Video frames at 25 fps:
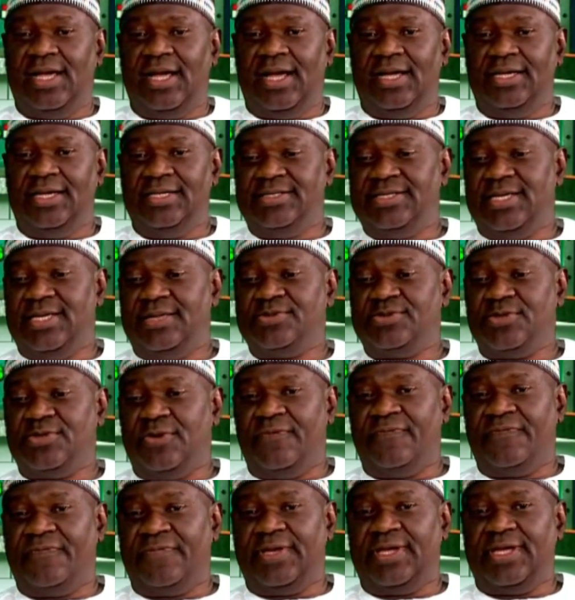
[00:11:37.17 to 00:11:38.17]
in terms
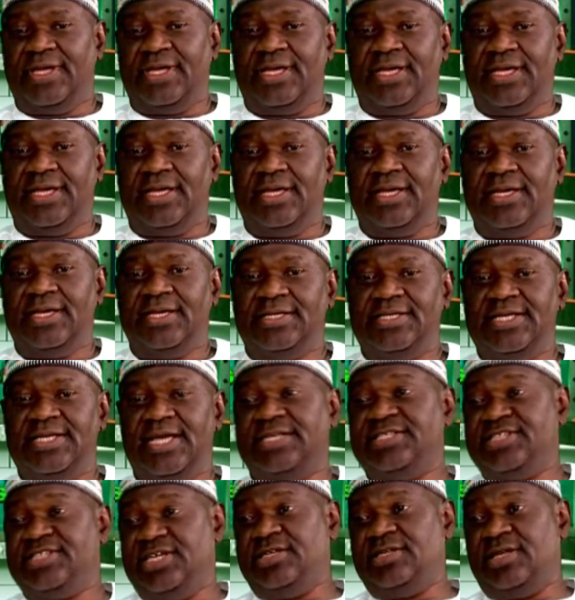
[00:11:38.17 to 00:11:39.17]
of the
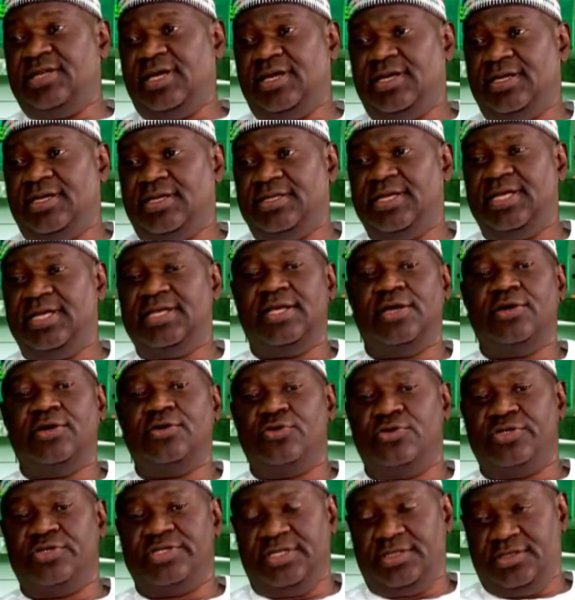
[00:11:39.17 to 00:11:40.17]
agenda that they're
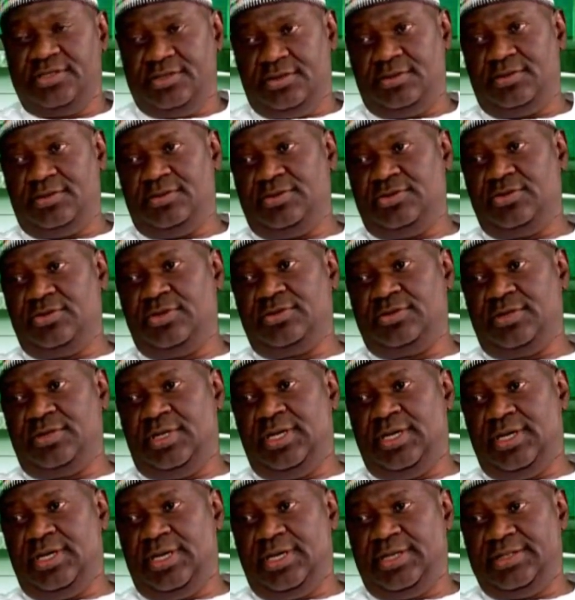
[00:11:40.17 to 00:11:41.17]
going to
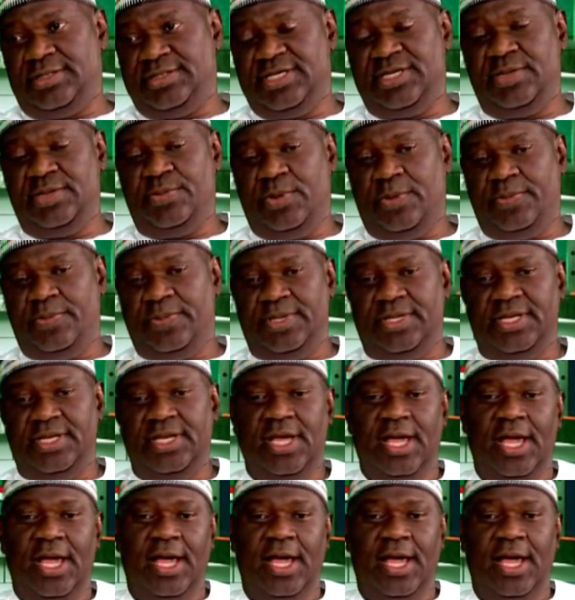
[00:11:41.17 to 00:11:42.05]
tell the public.